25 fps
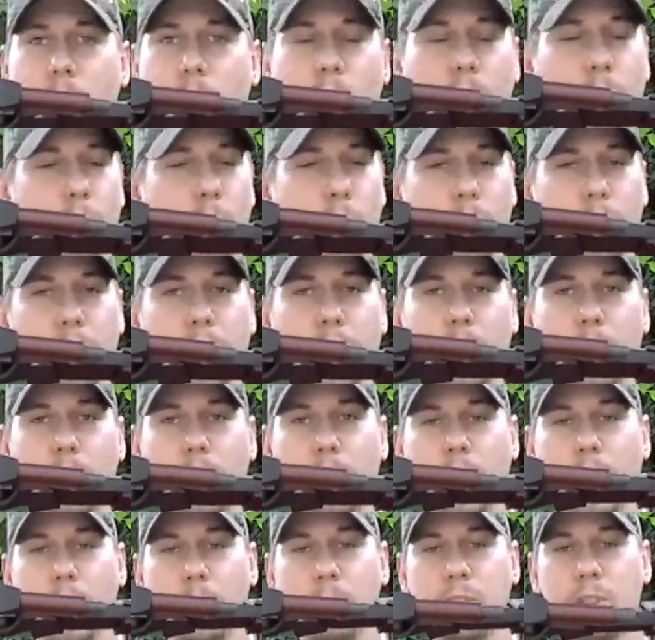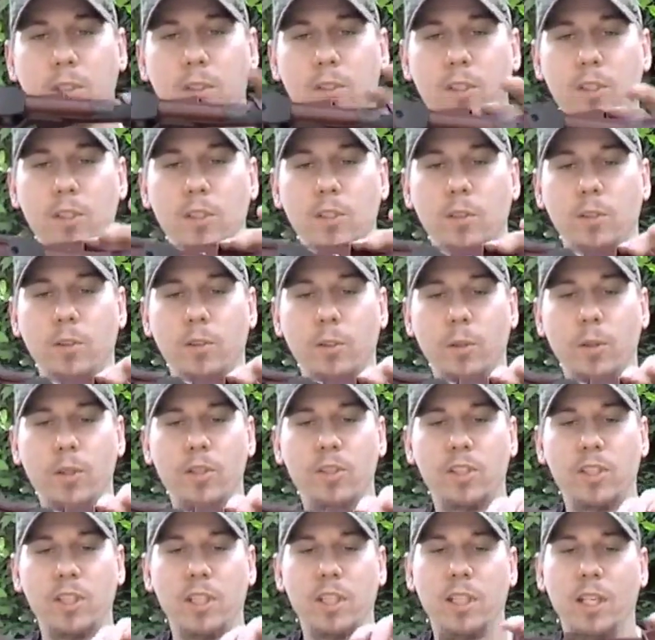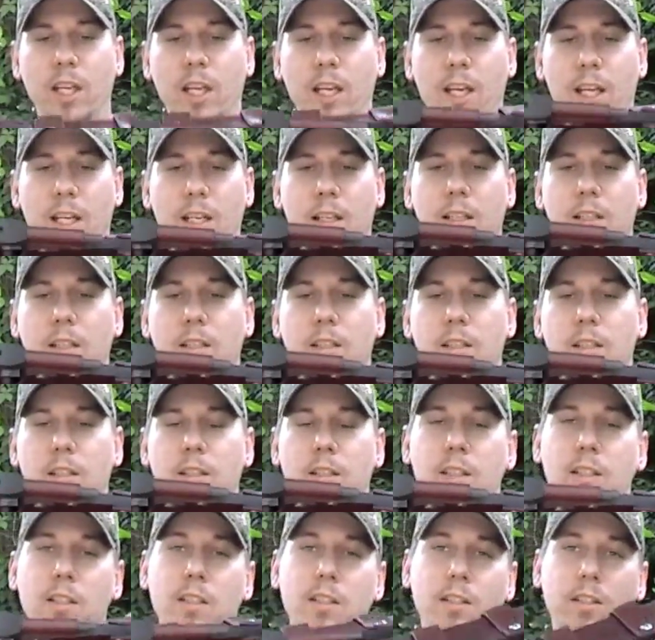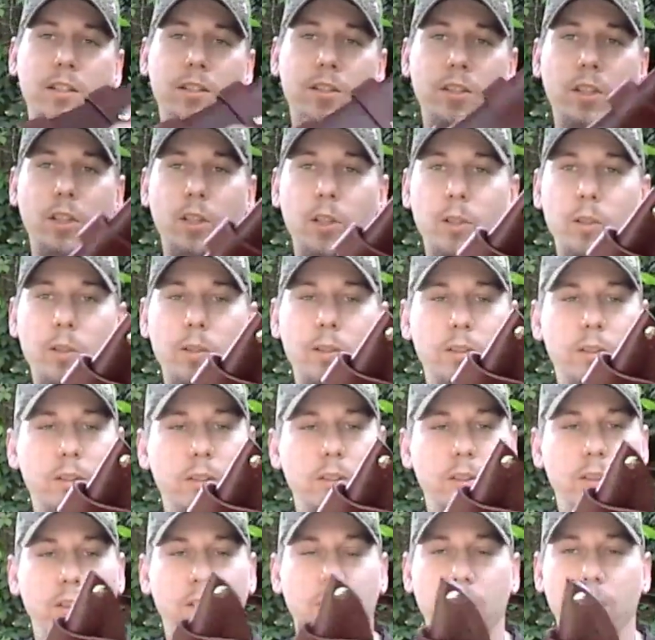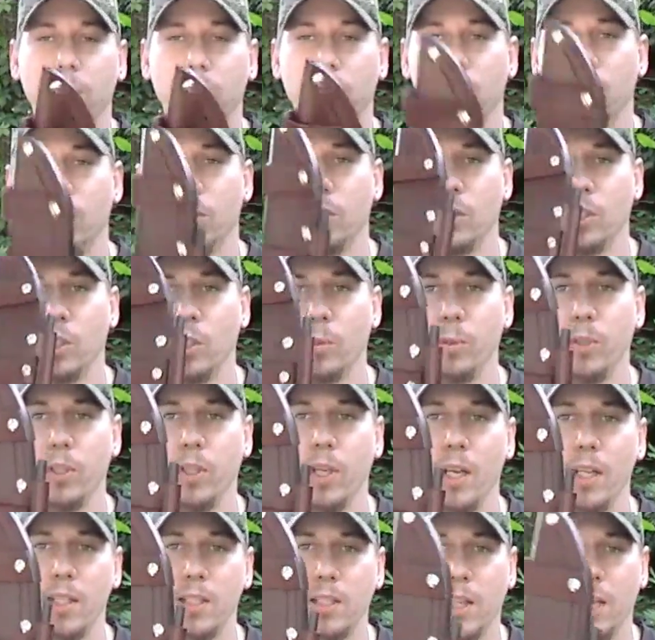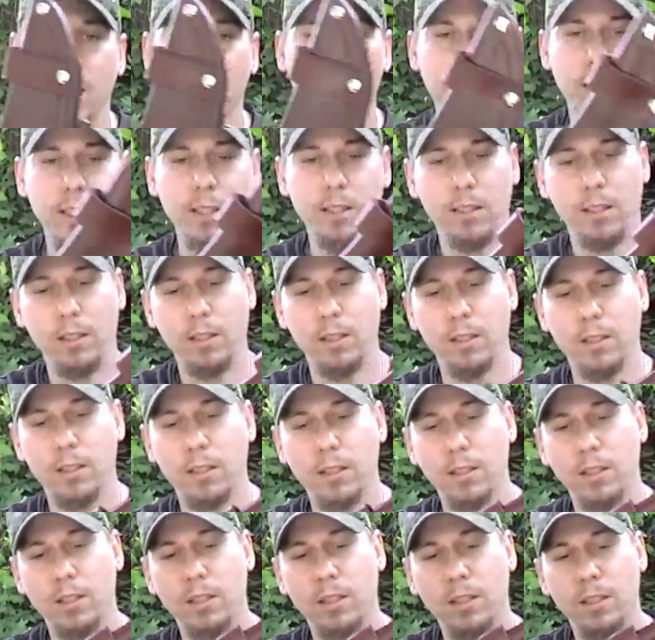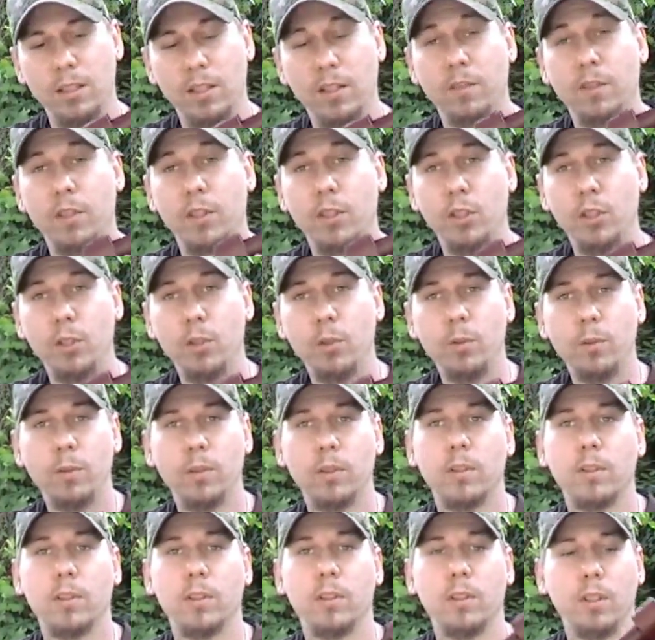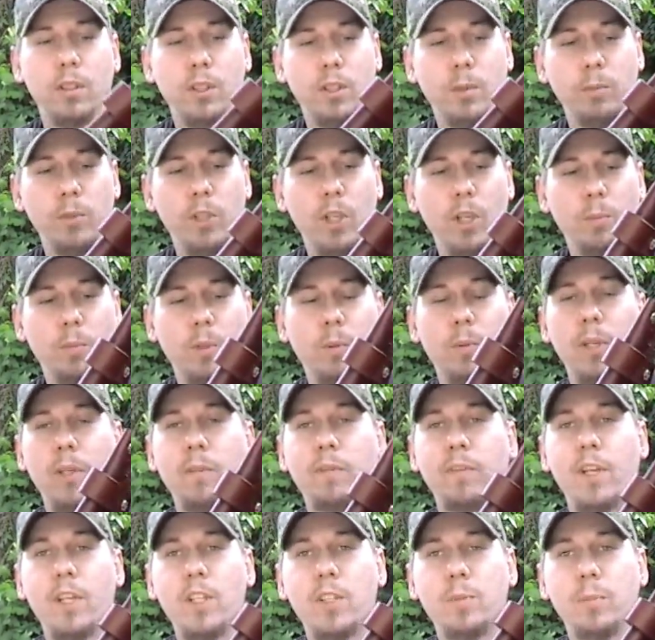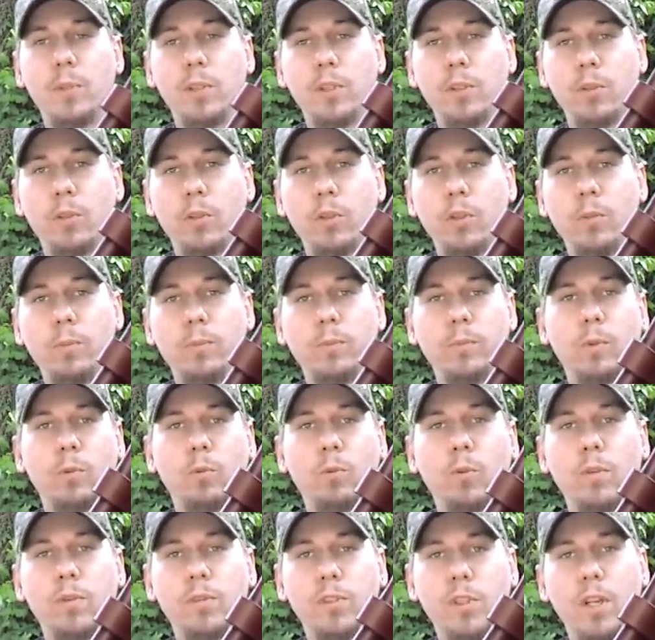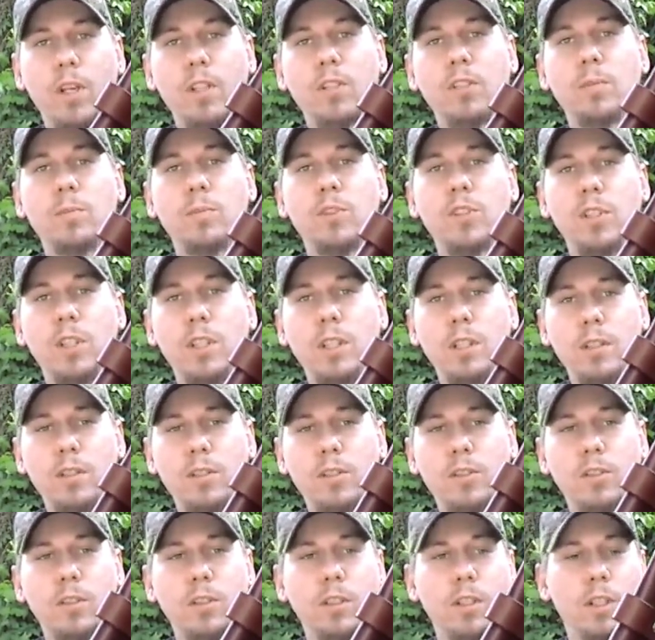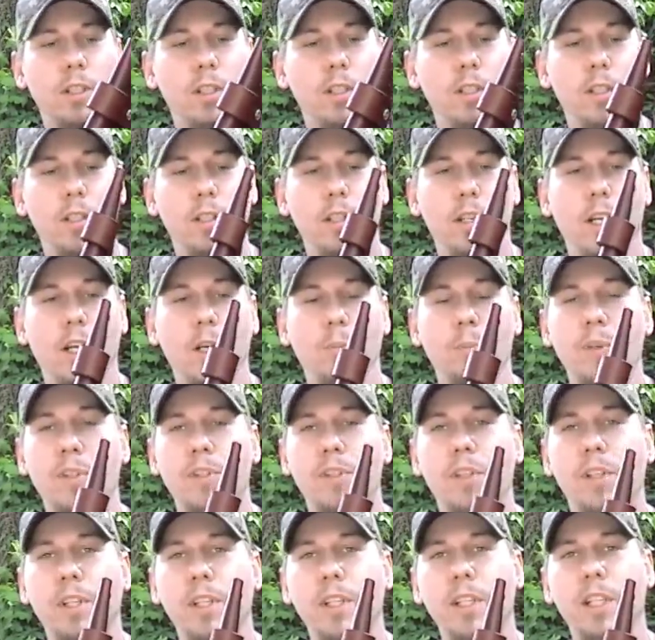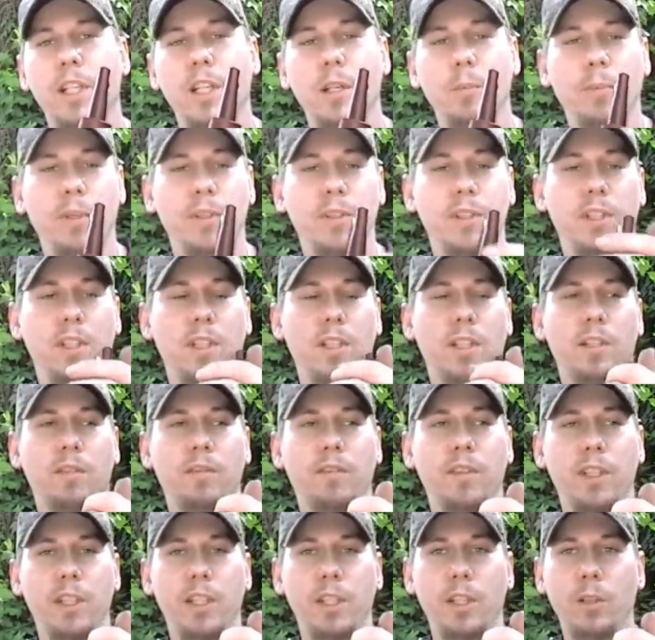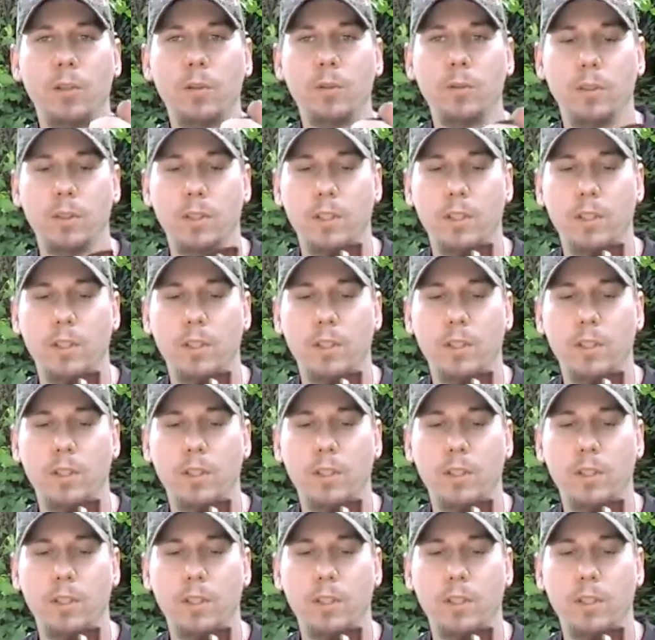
with more carry options than you can throw a stick at. So, hope you guys like it. If you do, look me up on my Facebook group, Wolf's Custom Sheaths. I'll put the link up at the end of the video.